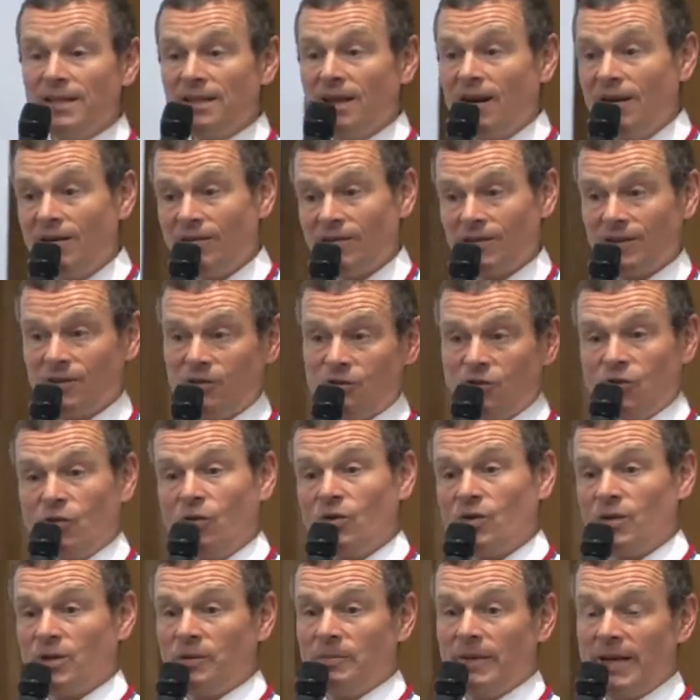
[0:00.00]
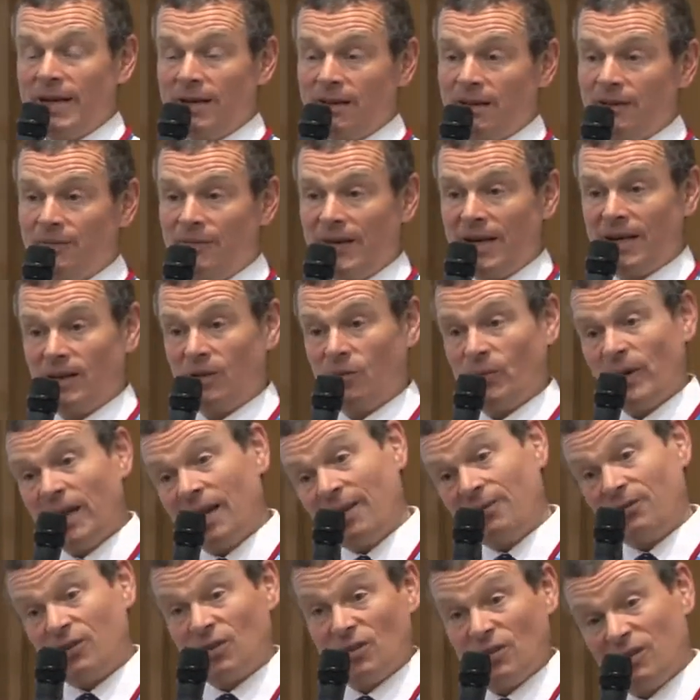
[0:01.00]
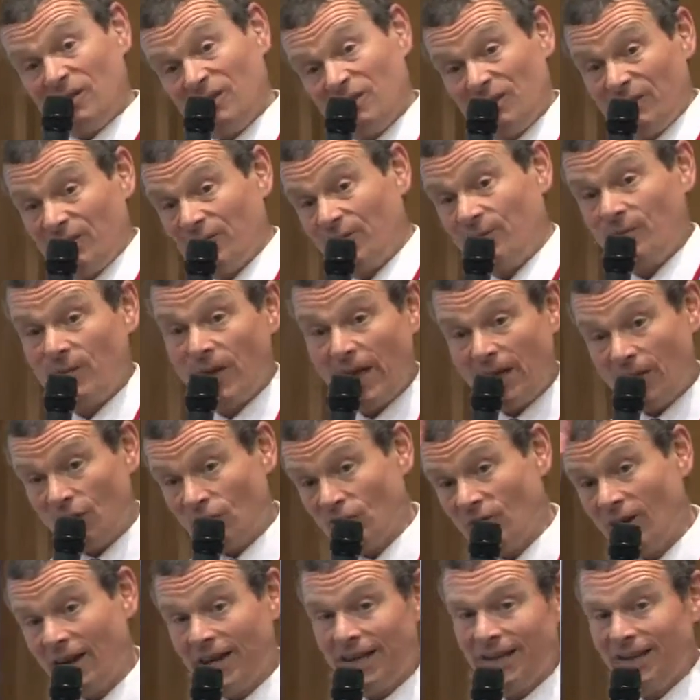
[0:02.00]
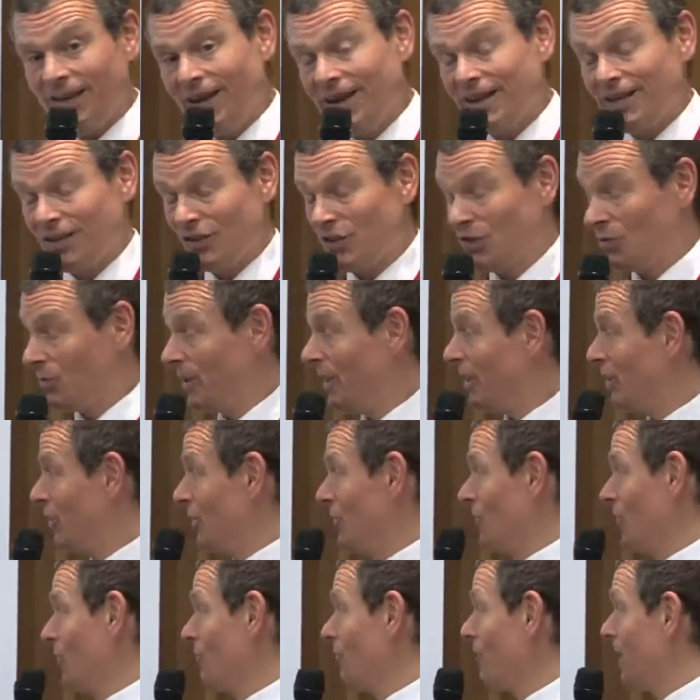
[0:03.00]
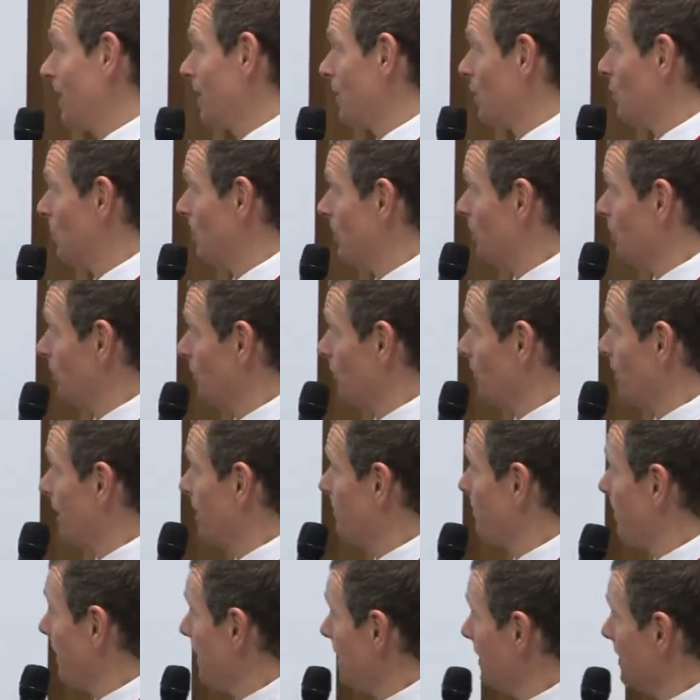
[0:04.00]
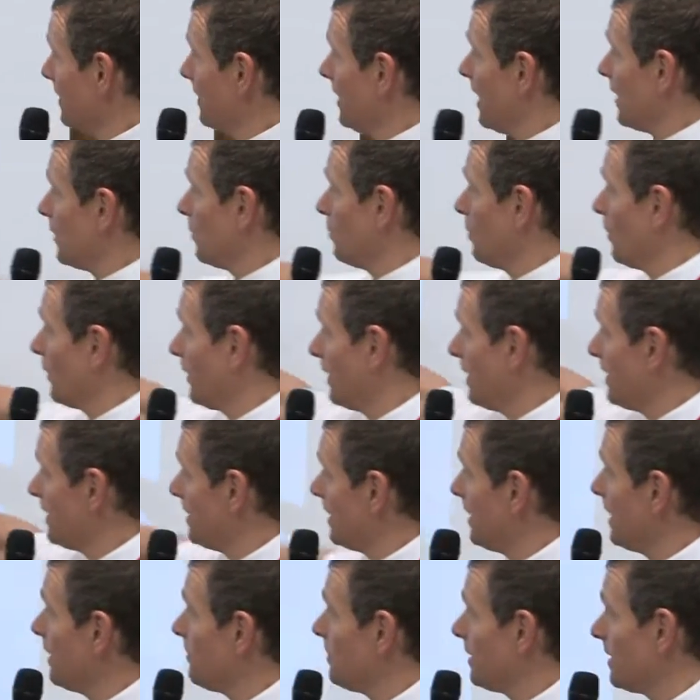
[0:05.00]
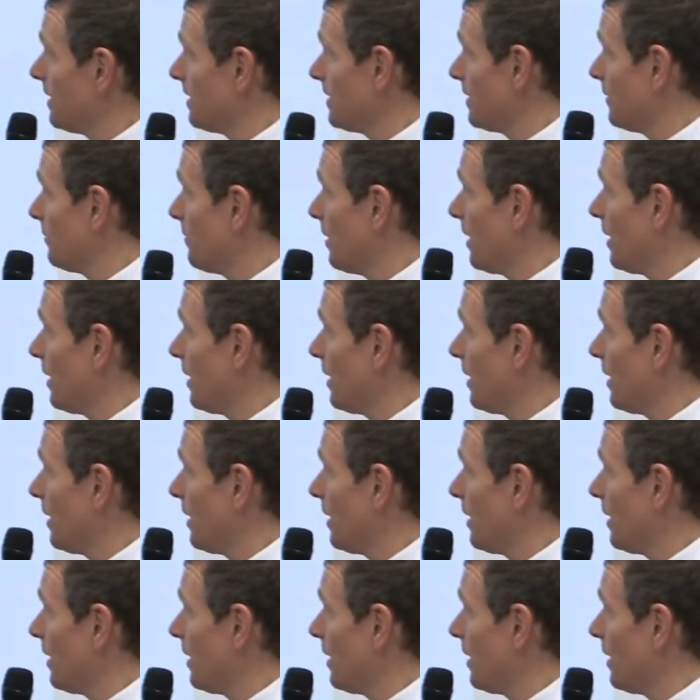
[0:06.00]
talked about the fact that we have to get the right light switch or the right switch in the right place, and that's what these inhibitors of